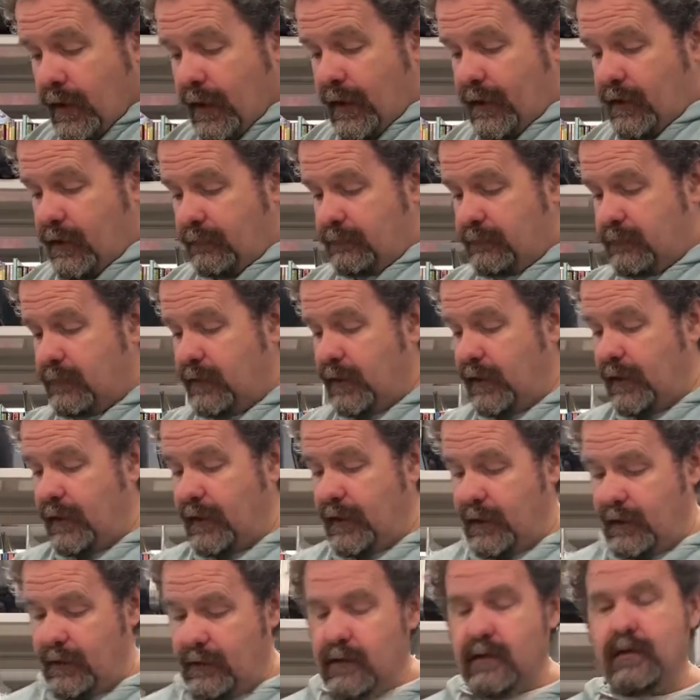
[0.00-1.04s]
and I'm,
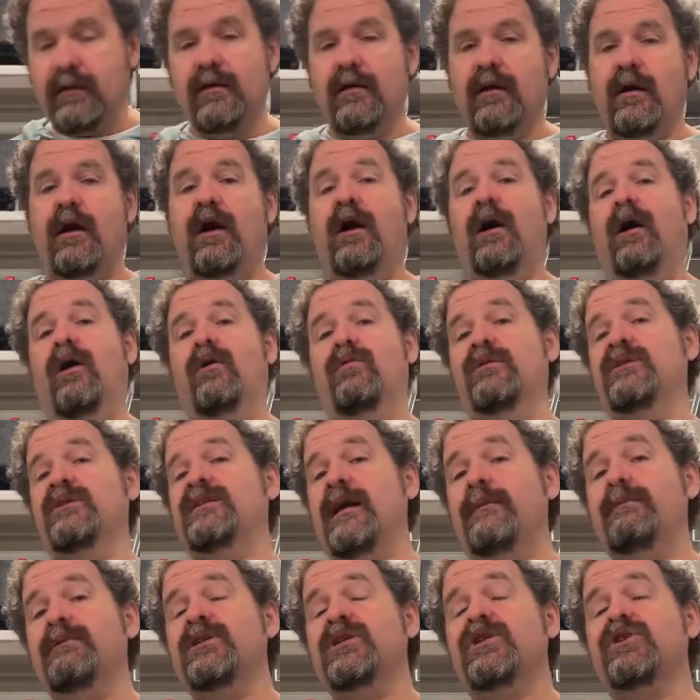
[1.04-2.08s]
and I'll
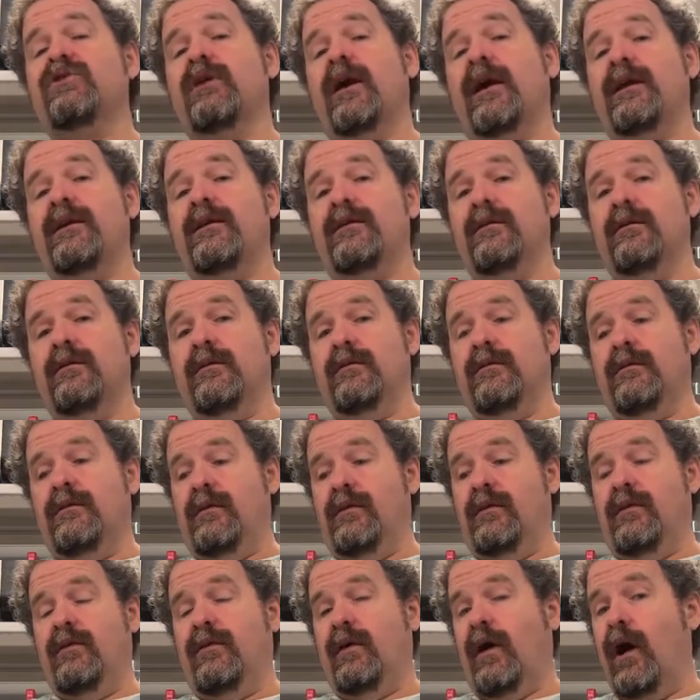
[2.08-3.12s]
demonstrate
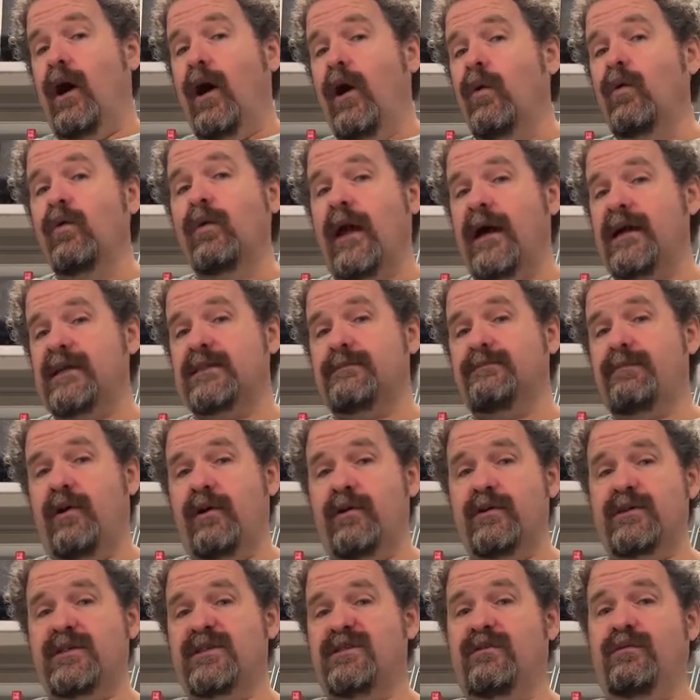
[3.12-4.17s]
the whole last
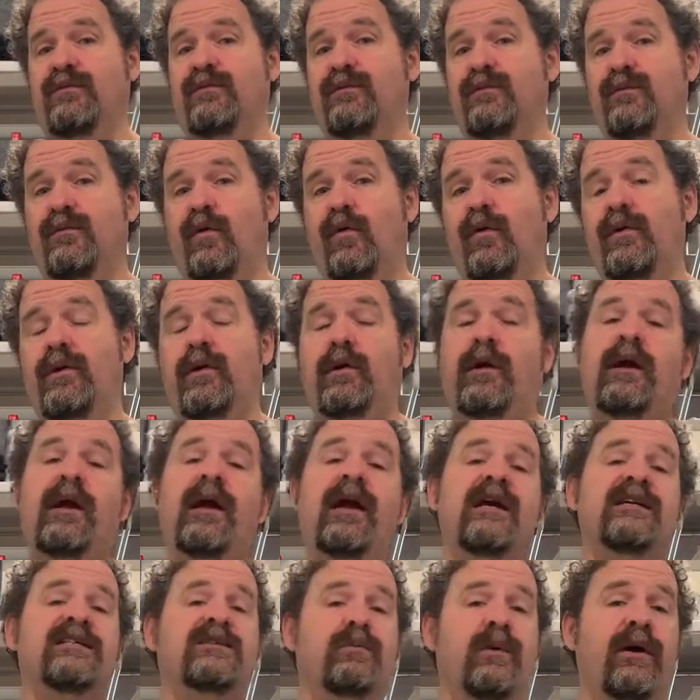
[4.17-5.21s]
post for you,
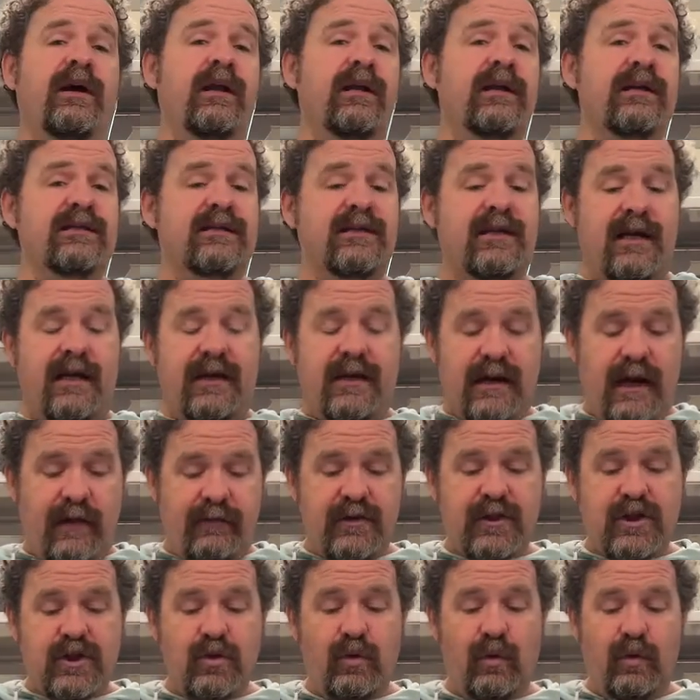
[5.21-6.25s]
as well as
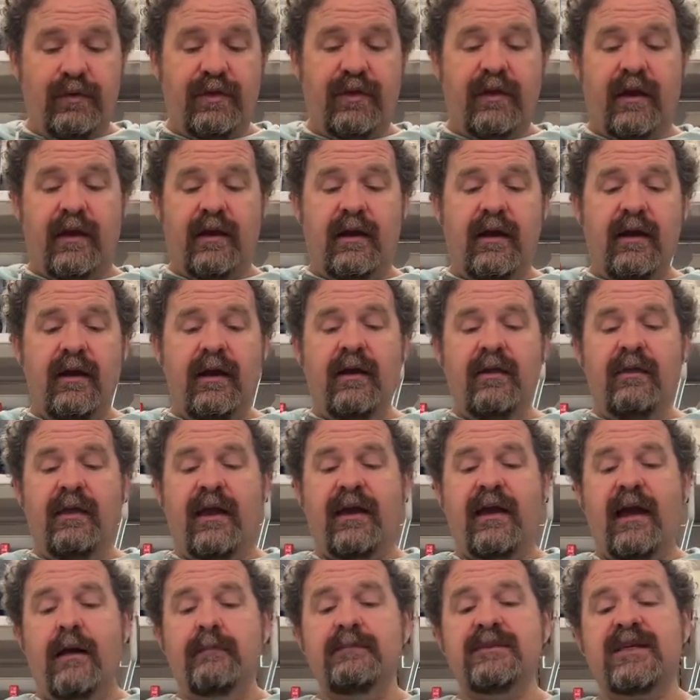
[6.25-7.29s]
another short thing
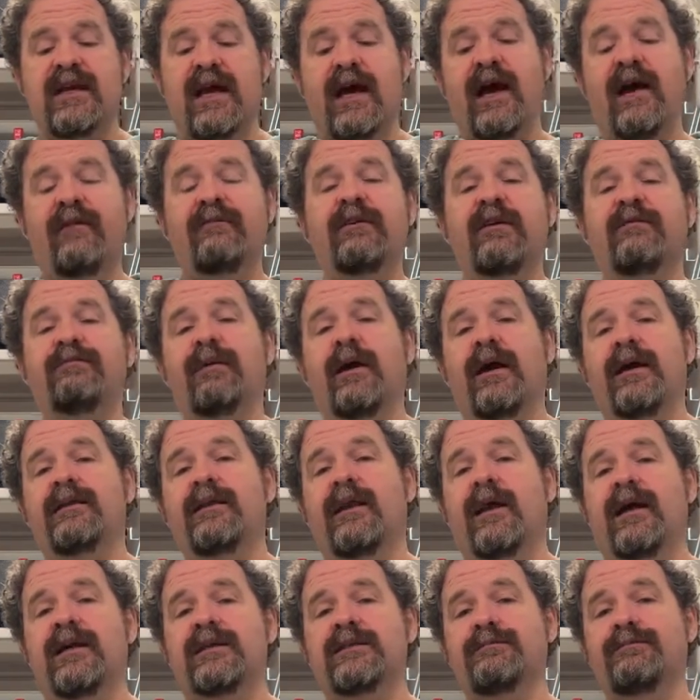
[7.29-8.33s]
that comes after you've played
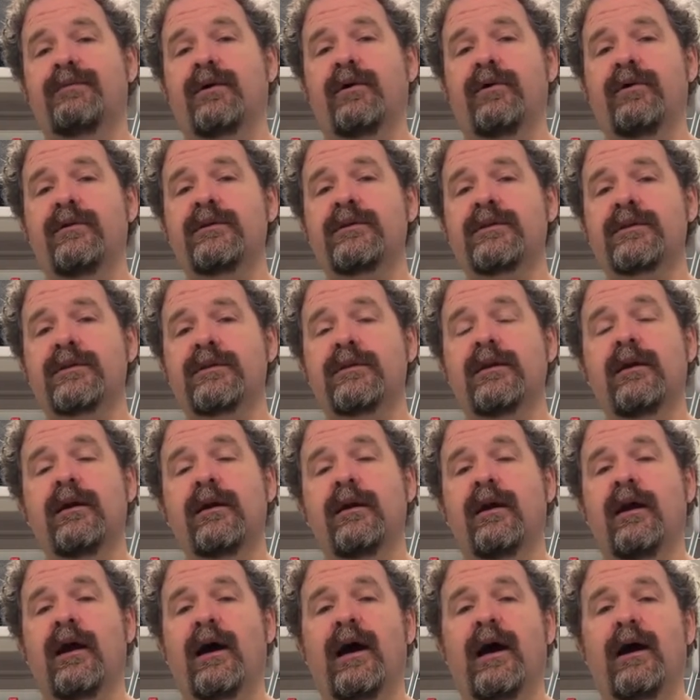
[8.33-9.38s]
the last post.
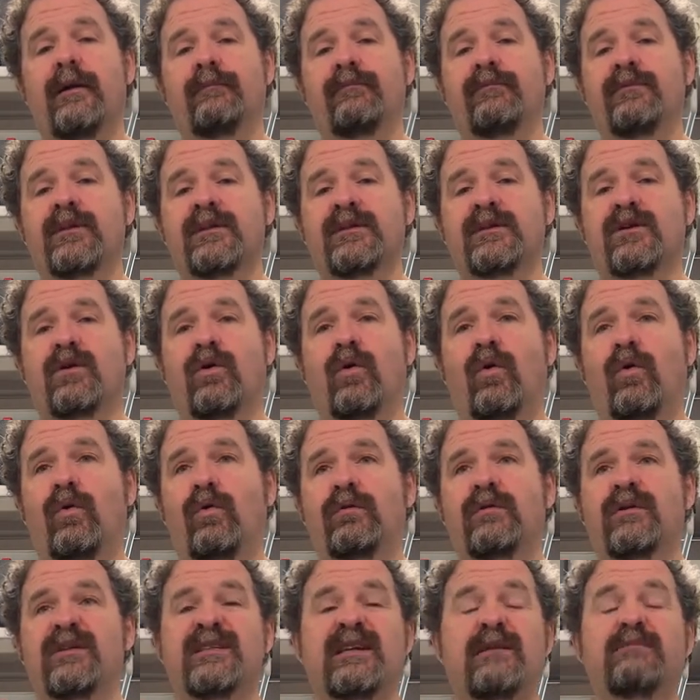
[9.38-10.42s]
Um, it's
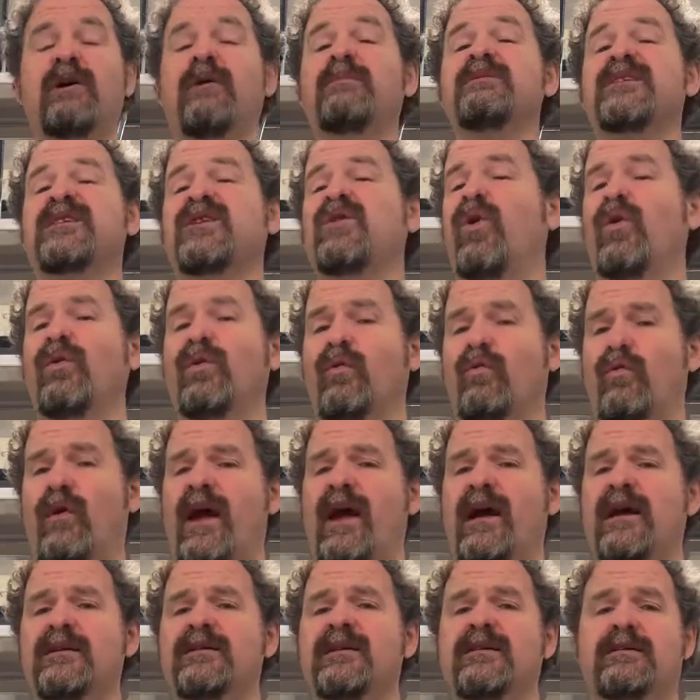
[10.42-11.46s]
called sometimes it's called the
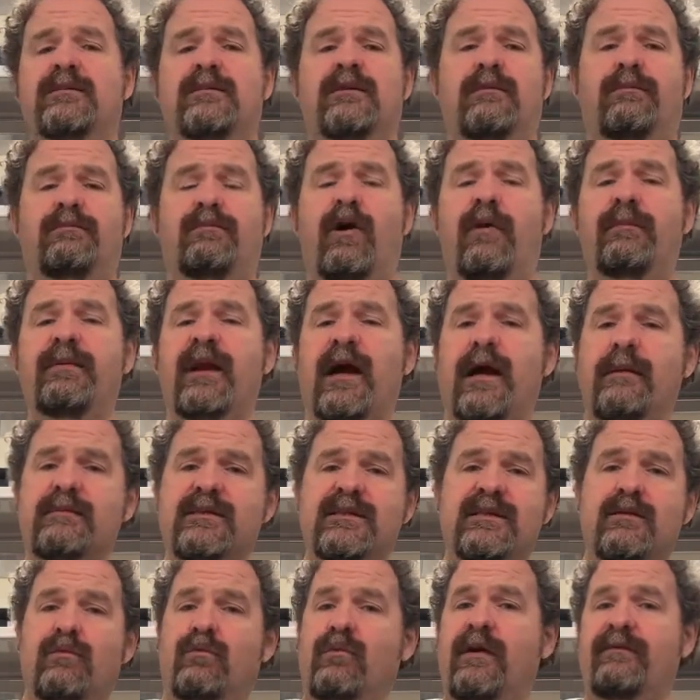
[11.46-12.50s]
rouse. The proper name
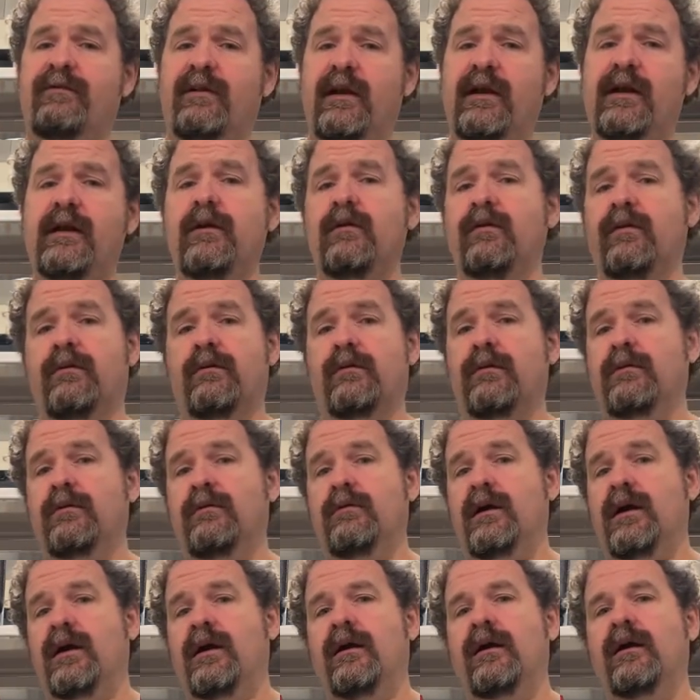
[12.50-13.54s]
is the reveille or
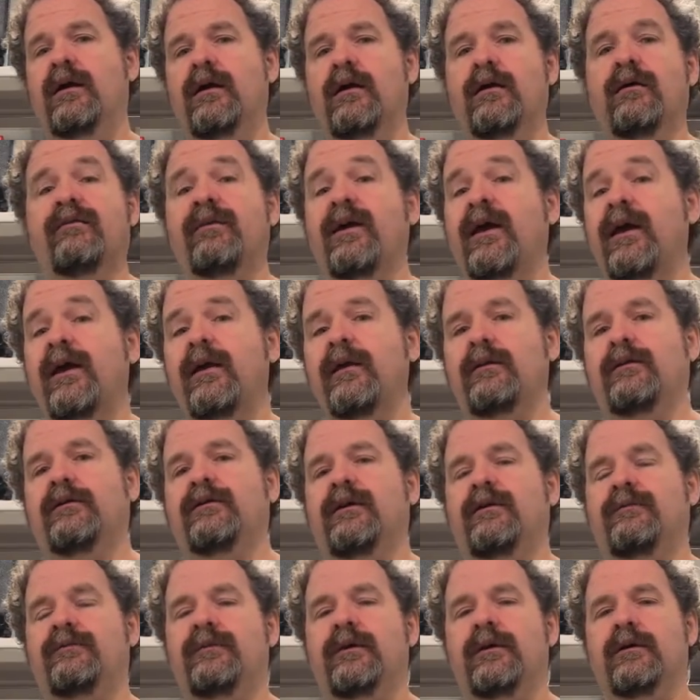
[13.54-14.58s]
the uh, réveille
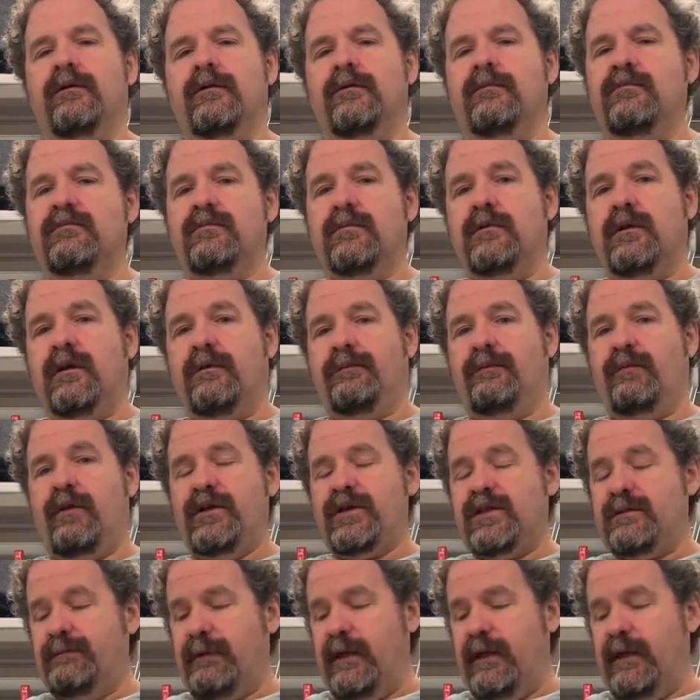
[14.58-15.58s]
if you're a French